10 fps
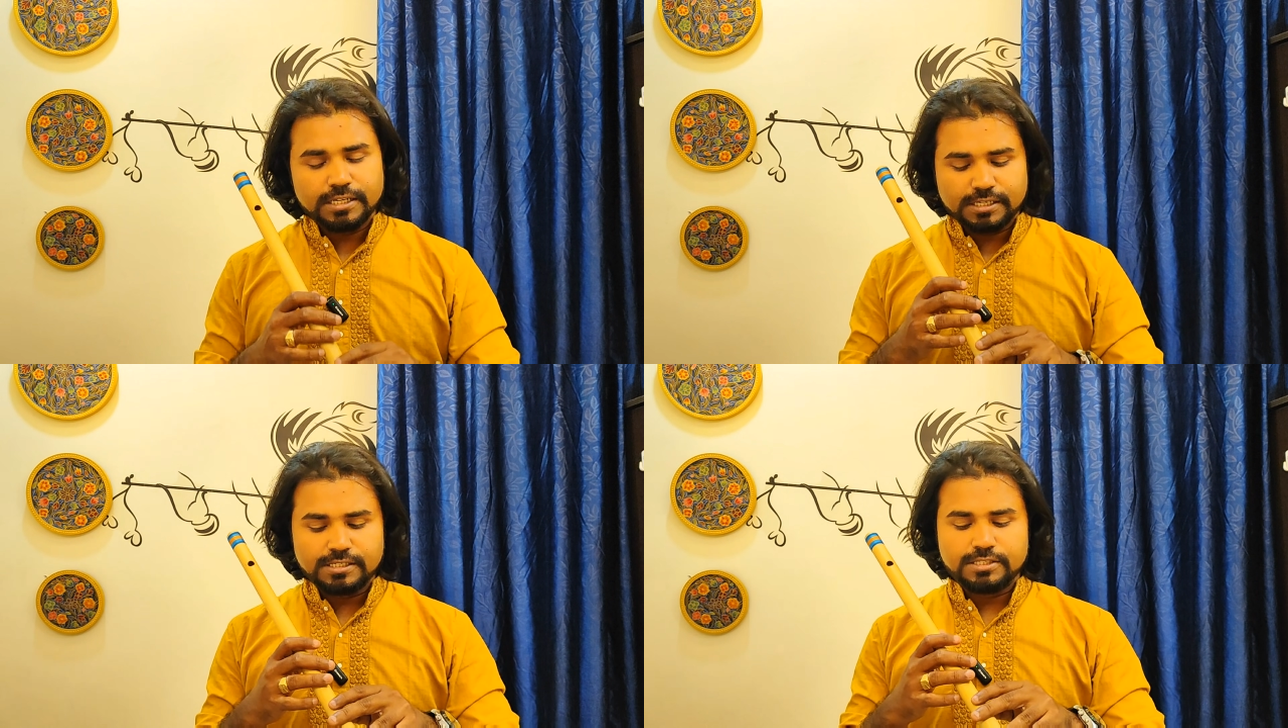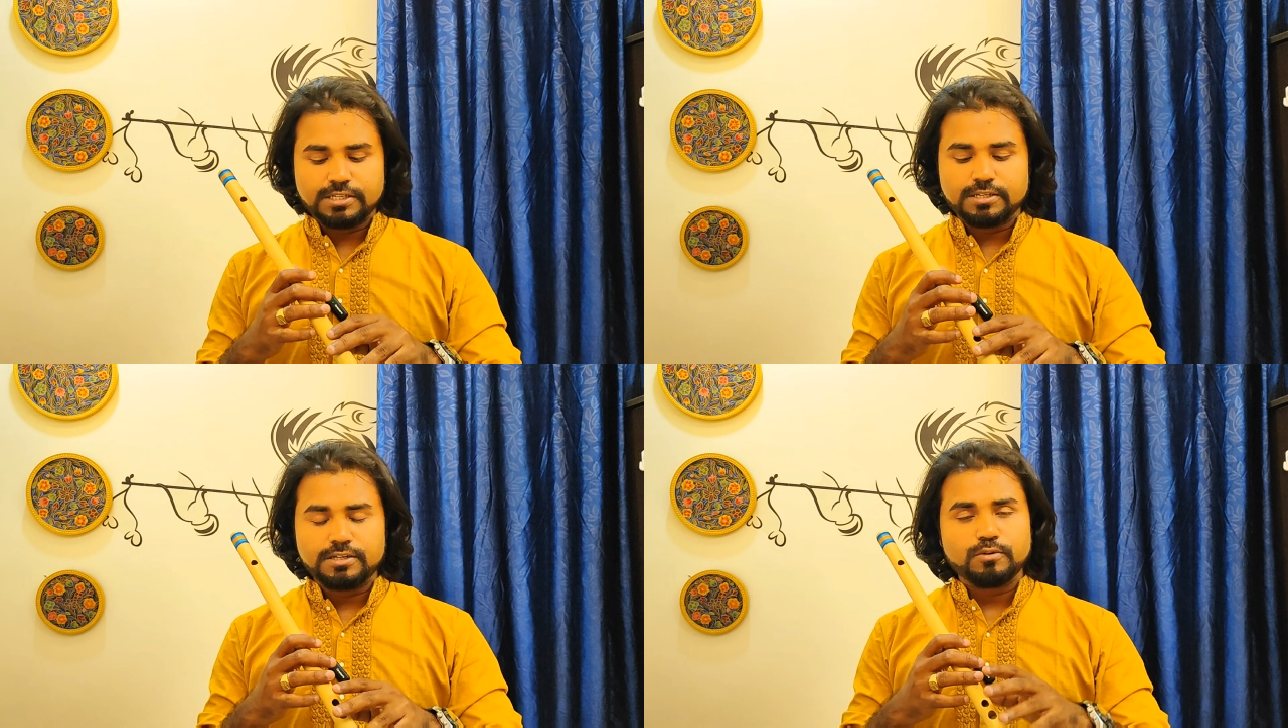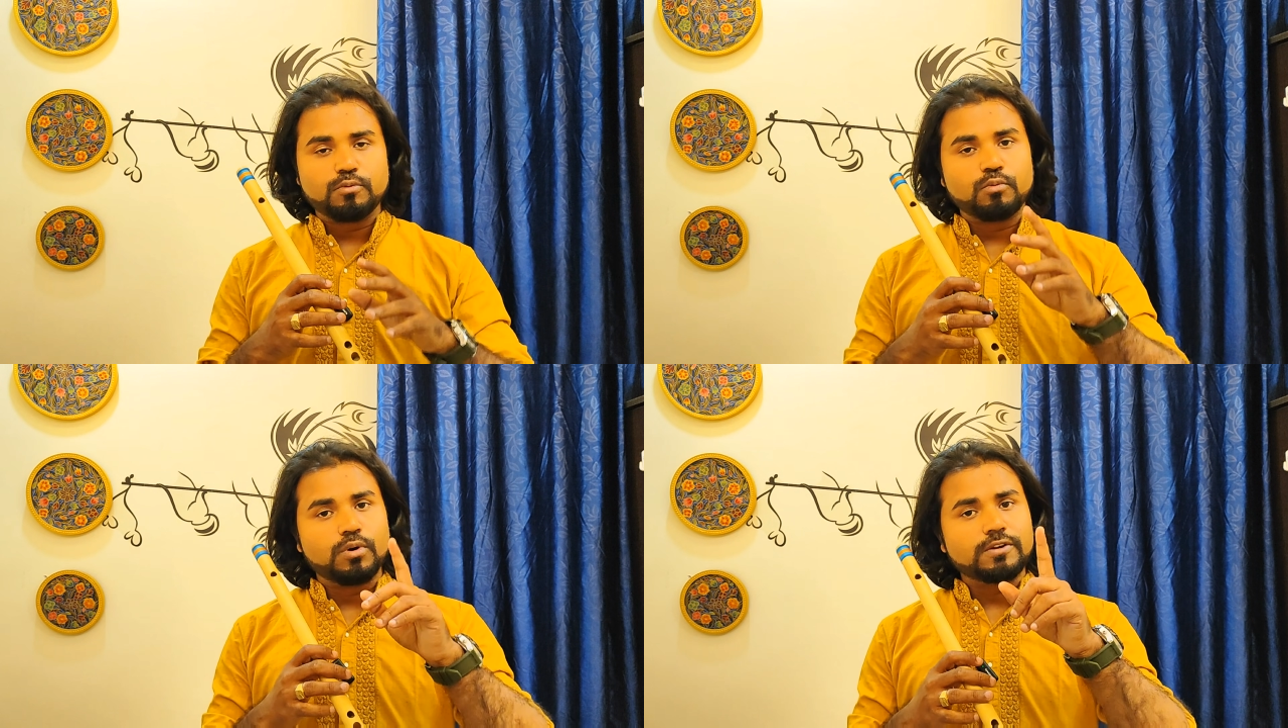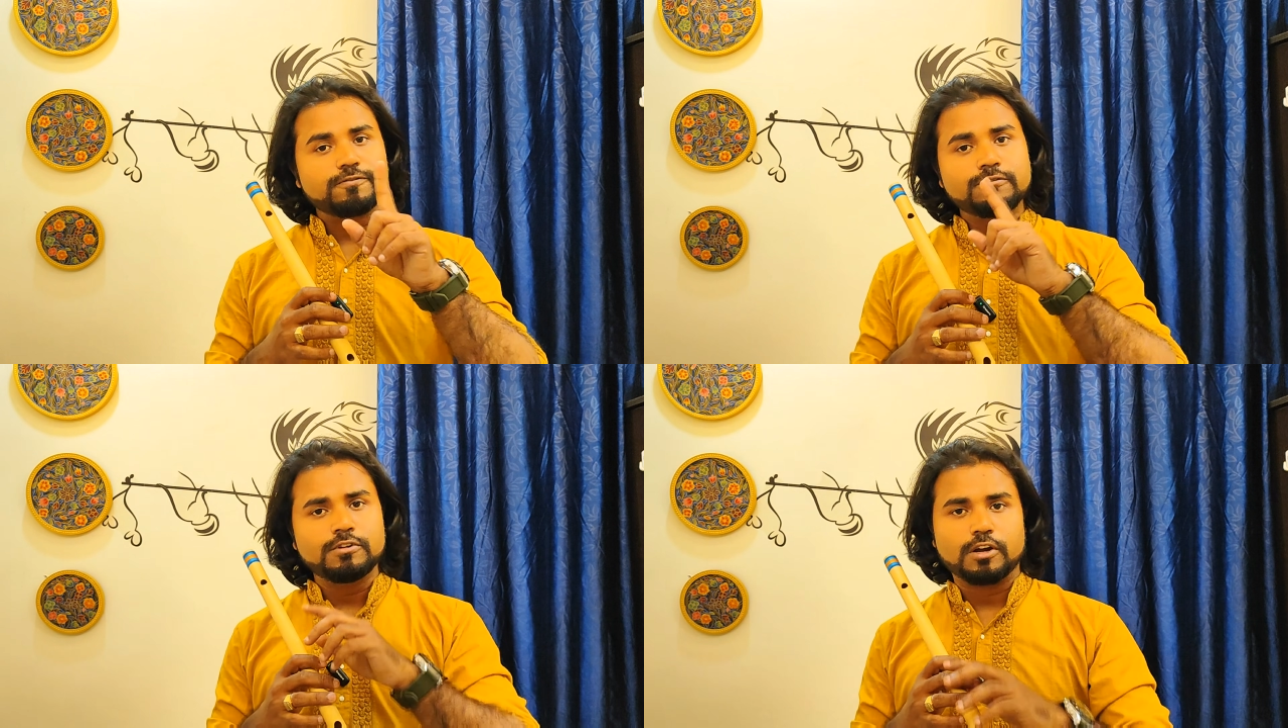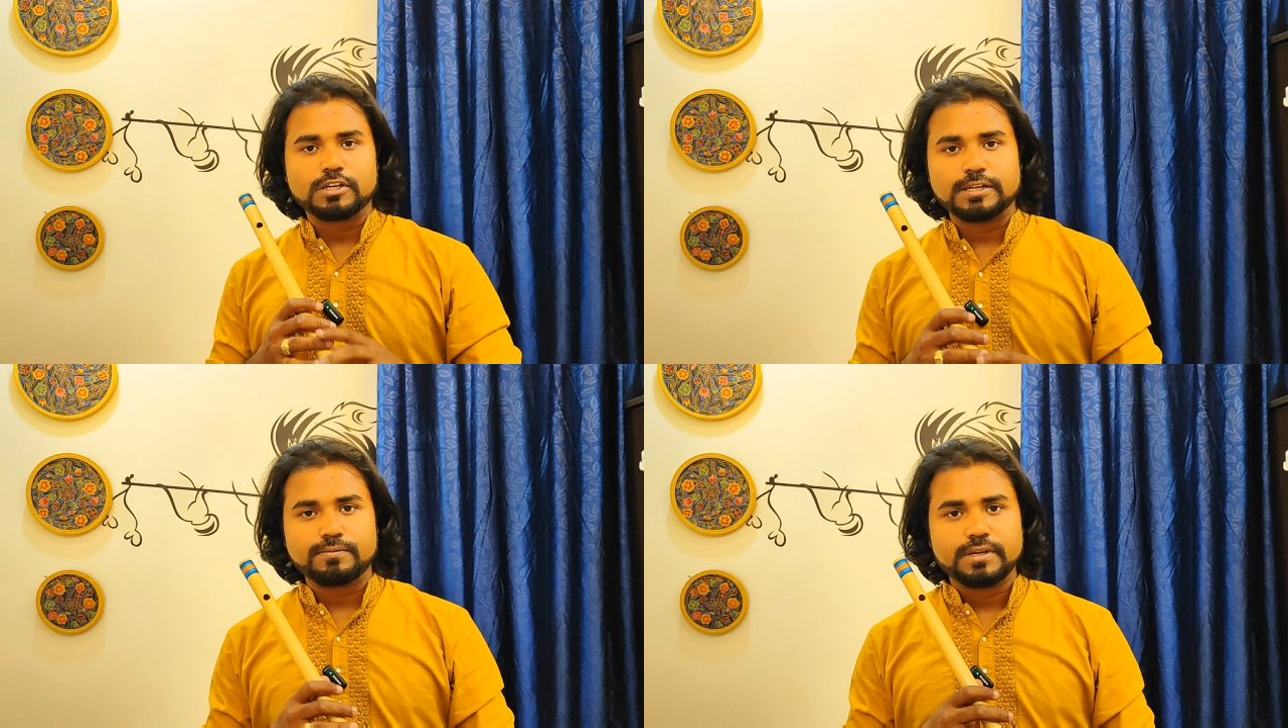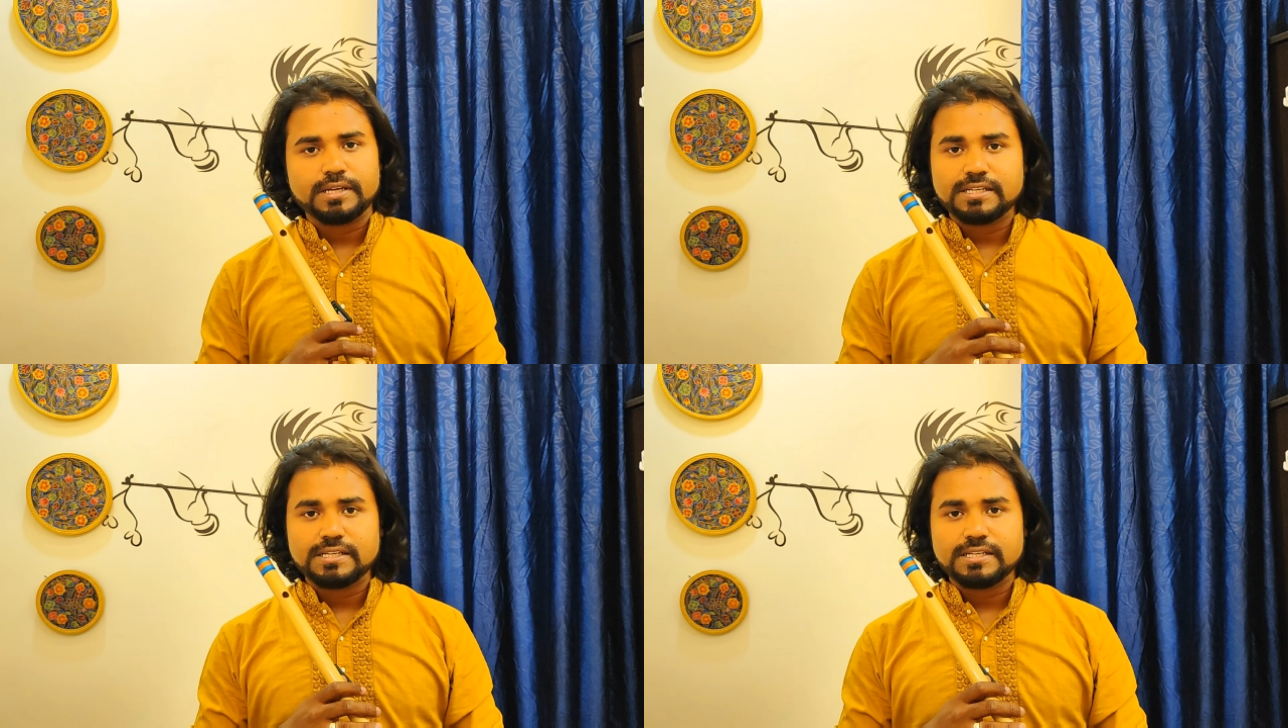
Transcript: it is there one full octave.